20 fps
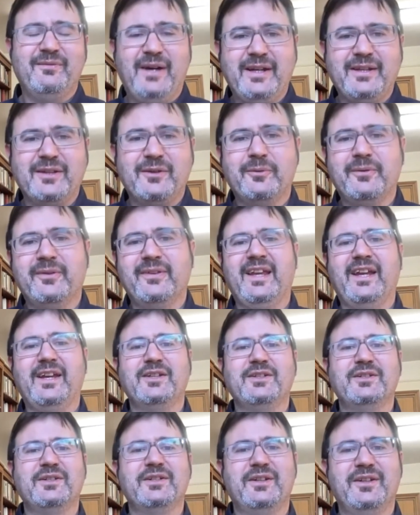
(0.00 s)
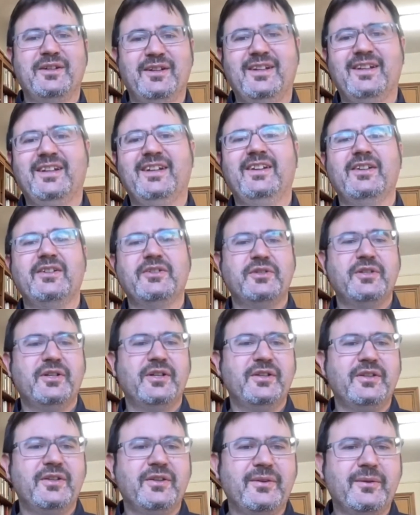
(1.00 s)
final stage in his
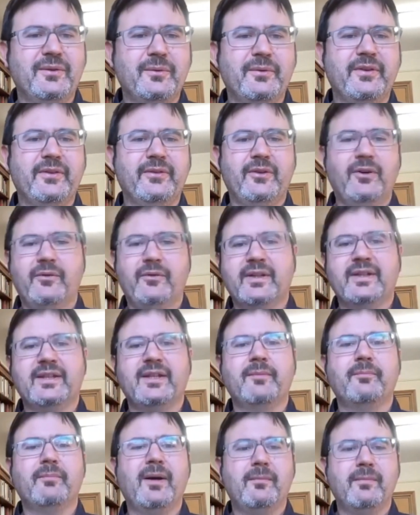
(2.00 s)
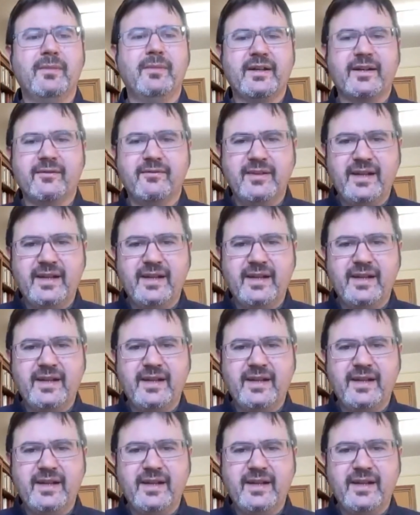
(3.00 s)
journey through the Soviet Republic of